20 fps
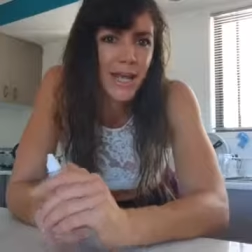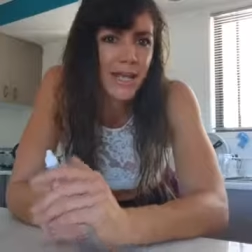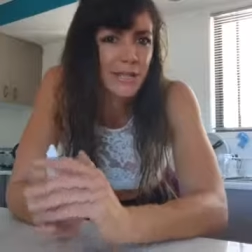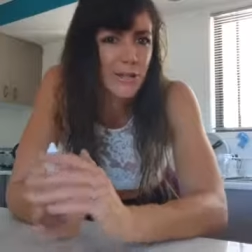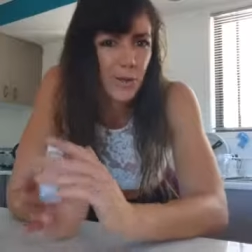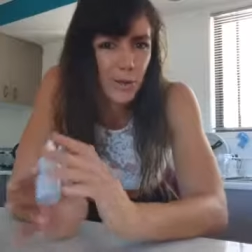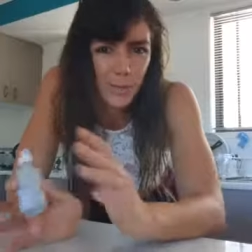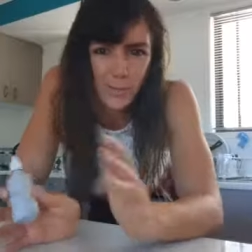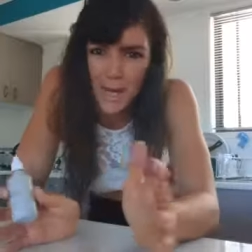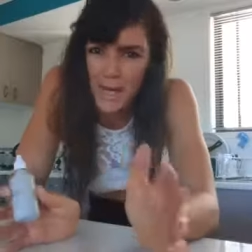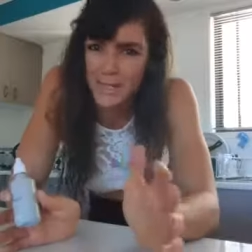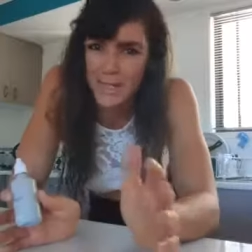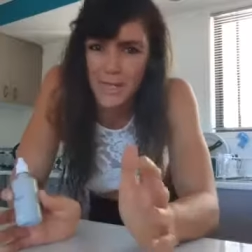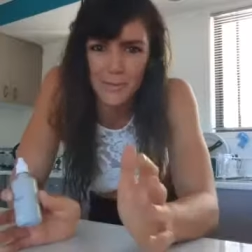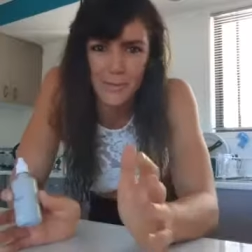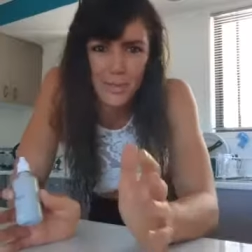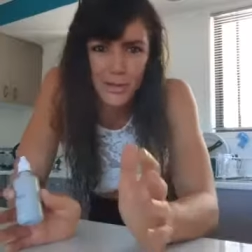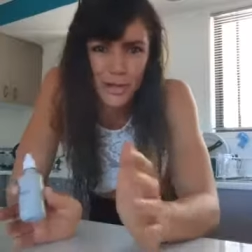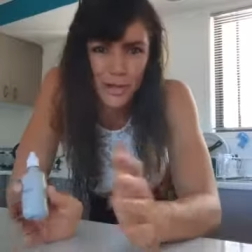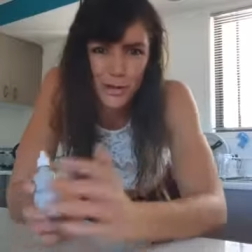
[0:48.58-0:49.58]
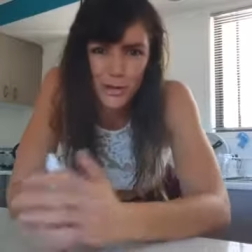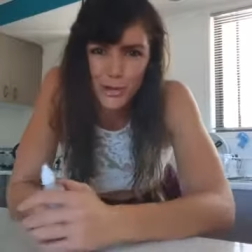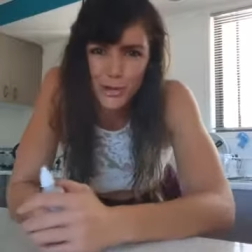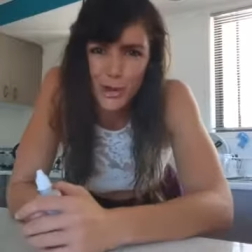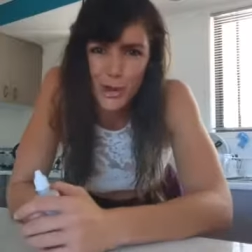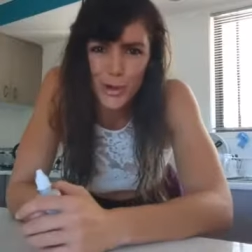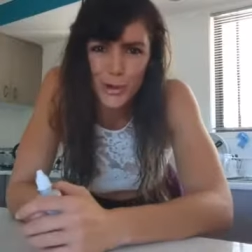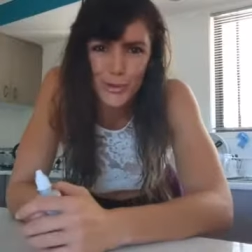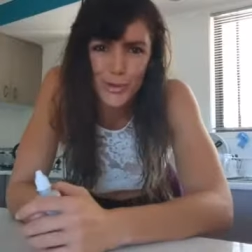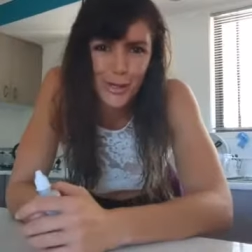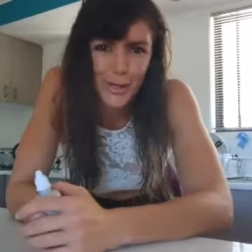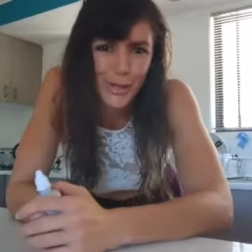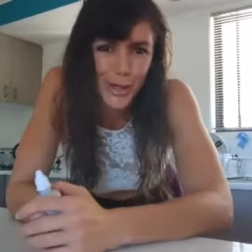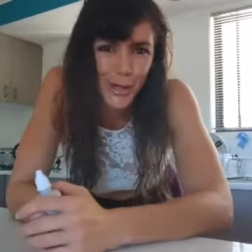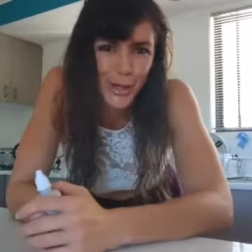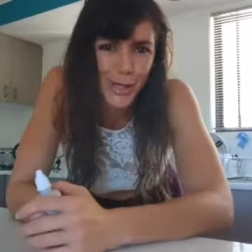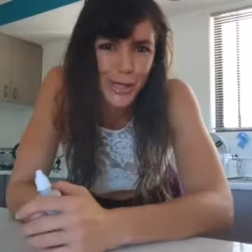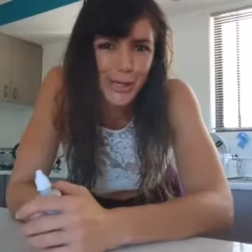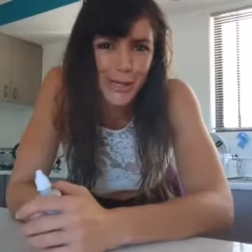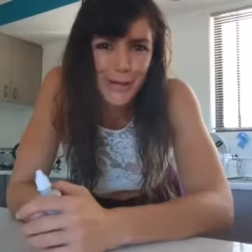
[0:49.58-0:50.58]
It's all about damage control. So
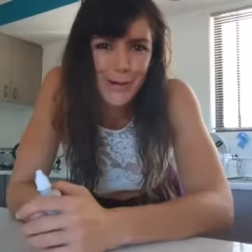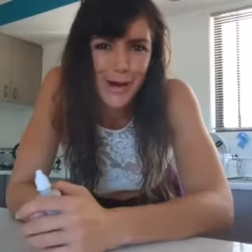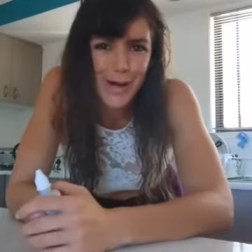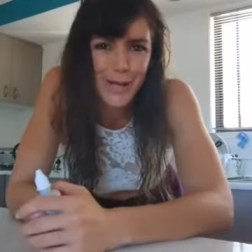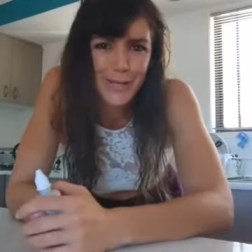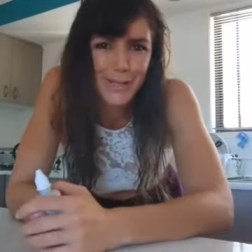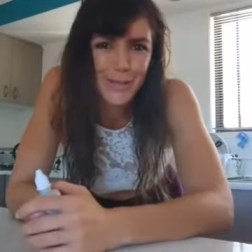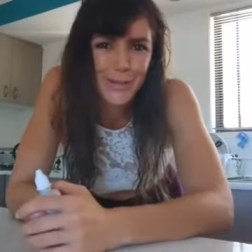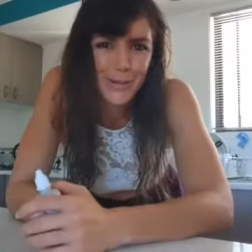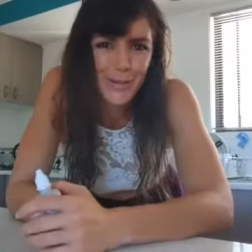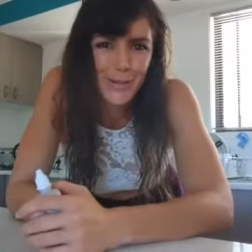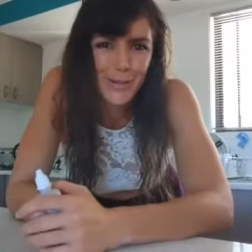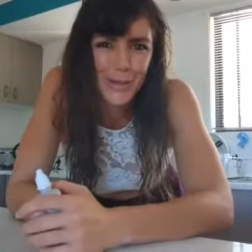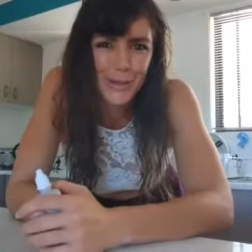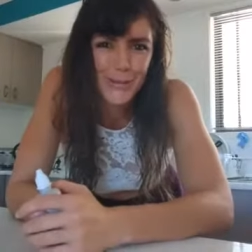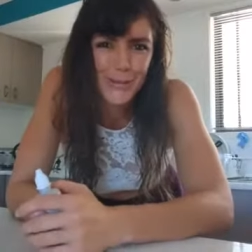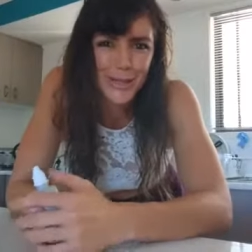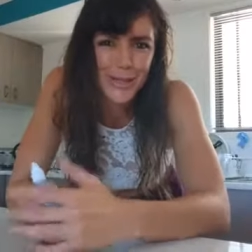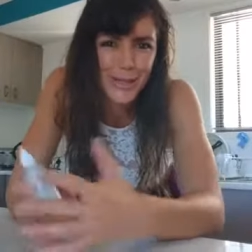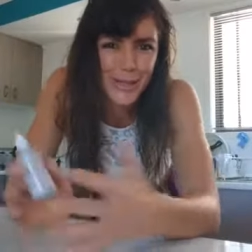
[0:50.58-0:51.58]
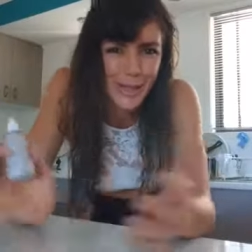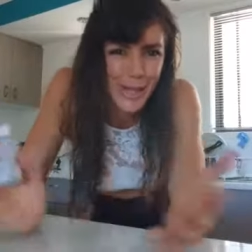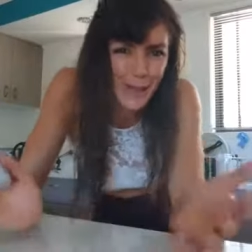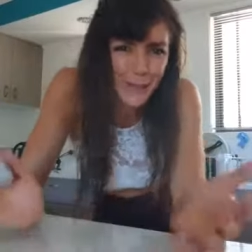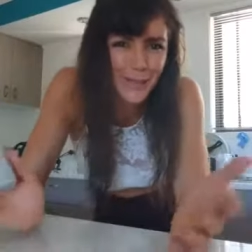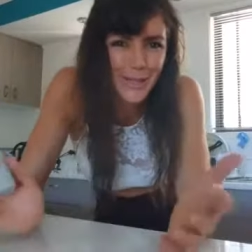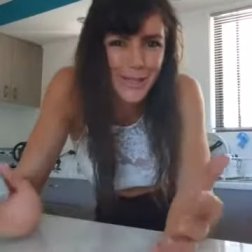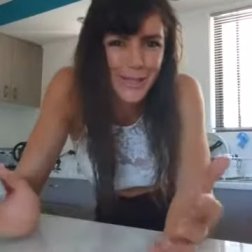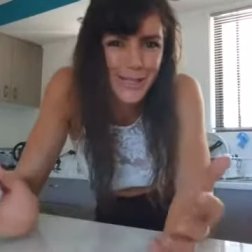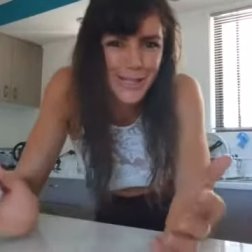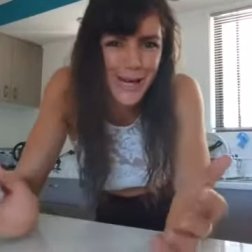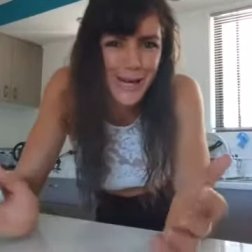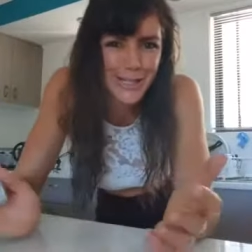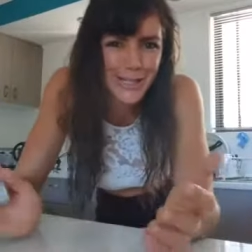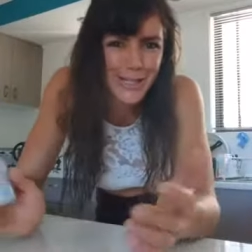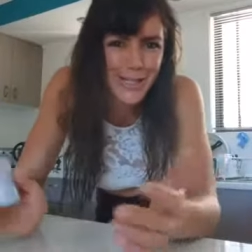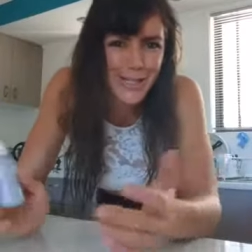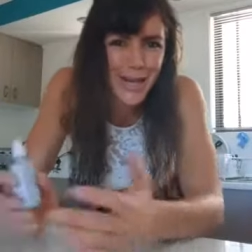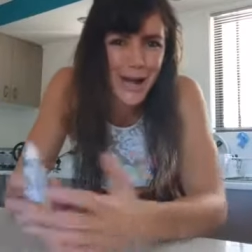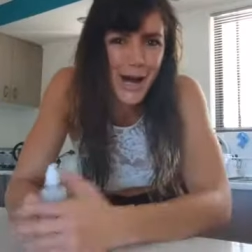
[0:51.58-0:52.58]
in an ideal world, we don't have the
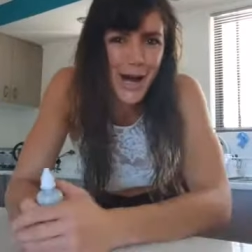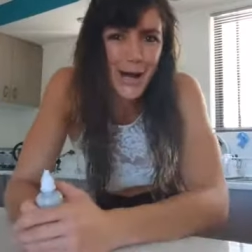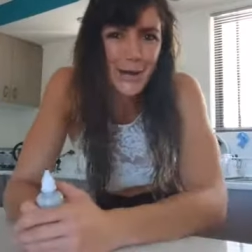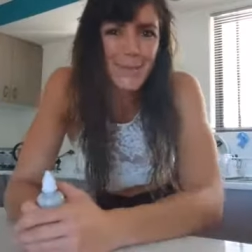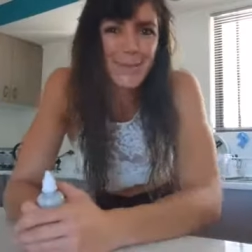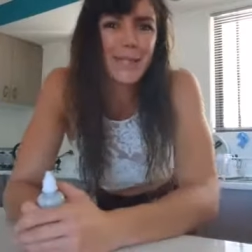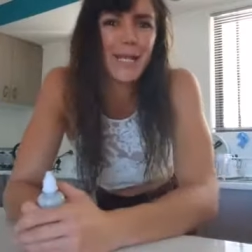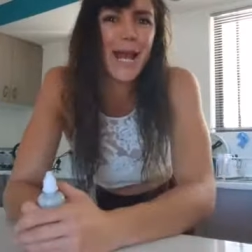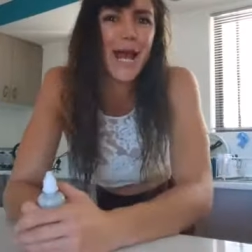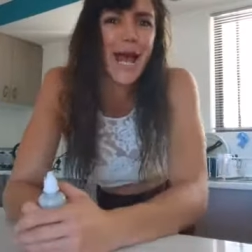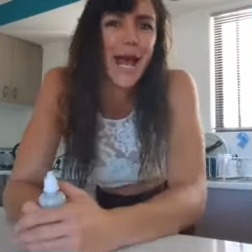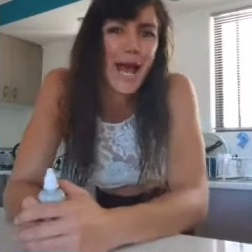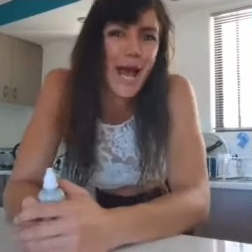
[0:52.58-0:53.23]
starchy carbs.